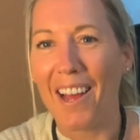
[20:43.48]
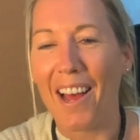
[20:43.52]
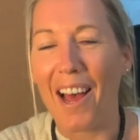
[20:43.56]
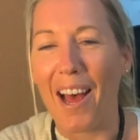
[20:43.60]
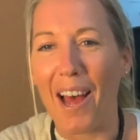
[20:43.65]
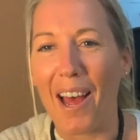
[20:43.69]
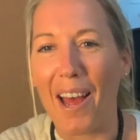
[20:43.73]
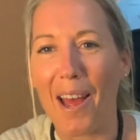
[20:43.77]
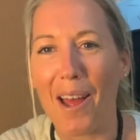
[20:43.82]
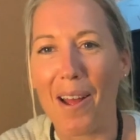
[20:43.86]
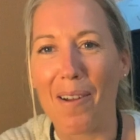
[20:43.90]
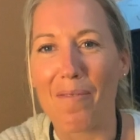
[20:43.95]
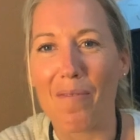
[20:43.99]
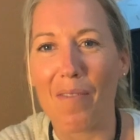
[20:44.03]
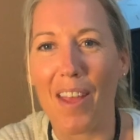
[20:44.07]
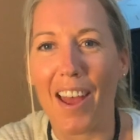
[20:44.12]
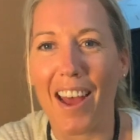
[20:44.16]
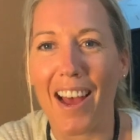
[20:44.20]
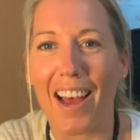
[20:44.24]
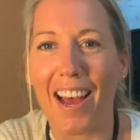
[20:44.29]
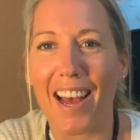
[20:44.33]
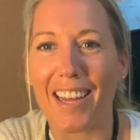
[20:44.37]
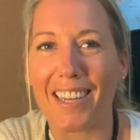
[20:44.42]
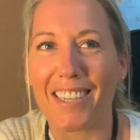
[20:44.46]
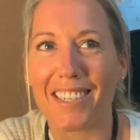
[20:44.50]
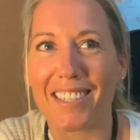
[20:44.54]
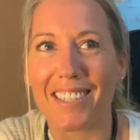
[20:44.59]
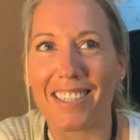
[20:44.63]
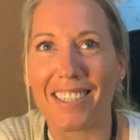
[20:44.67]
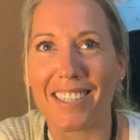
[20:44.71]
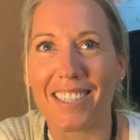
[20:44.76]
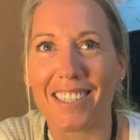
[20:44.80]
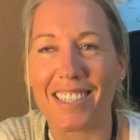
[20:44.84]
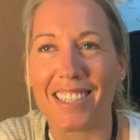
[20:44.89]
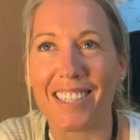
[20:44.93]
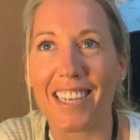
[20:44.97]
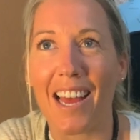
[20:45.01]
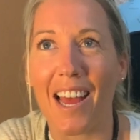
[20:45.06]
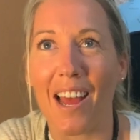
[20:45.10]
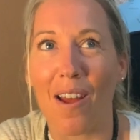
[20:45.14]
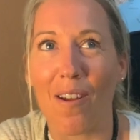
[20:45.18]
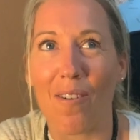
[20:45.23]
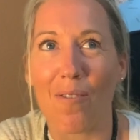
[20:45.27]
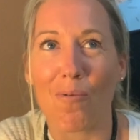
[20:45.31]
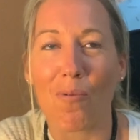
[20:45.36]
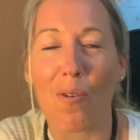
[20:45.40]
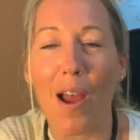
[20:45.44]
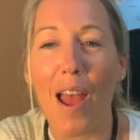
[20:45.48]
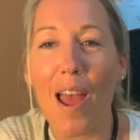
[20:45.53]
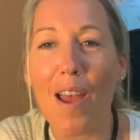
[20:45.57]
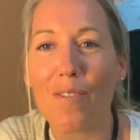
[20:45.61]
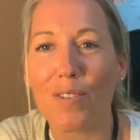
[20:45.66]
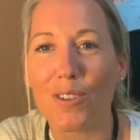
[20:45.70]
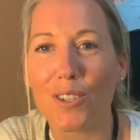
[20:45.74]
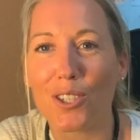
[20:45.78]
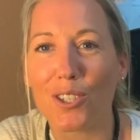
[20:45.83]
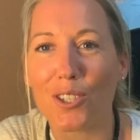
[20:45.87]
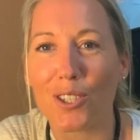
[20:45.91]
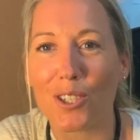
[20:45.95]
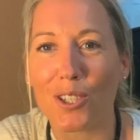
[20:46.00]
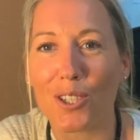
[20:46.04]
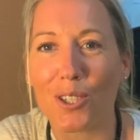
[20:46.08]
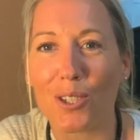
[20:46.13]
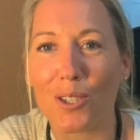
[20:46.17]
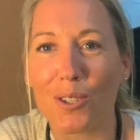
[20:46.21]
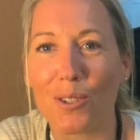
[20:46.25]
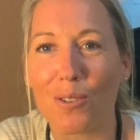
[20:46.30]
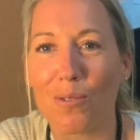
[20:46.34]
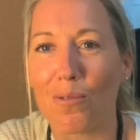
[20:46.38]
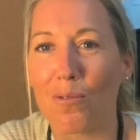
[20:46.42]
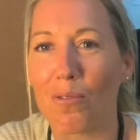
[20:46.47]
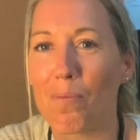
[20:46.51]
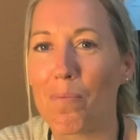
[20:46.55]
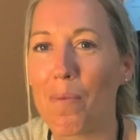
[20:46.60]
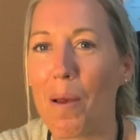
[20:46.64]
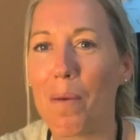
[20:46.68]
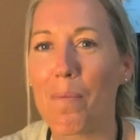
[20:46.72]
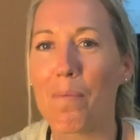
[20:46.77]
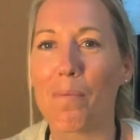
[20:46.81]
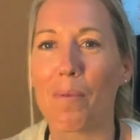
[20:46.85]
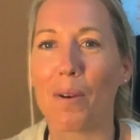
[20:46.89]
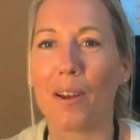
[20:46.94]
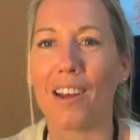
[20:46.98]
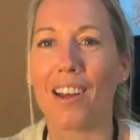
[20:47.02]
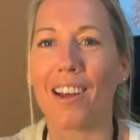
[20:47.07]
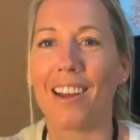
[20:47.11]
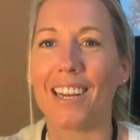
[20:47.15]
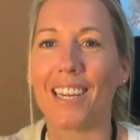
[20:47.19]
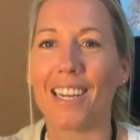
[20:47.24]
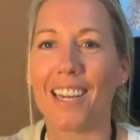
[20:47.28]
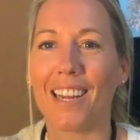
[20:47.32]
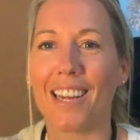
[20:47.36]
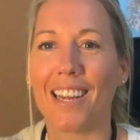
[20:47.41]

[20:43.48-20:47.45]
And yeah, whatever you do, remember,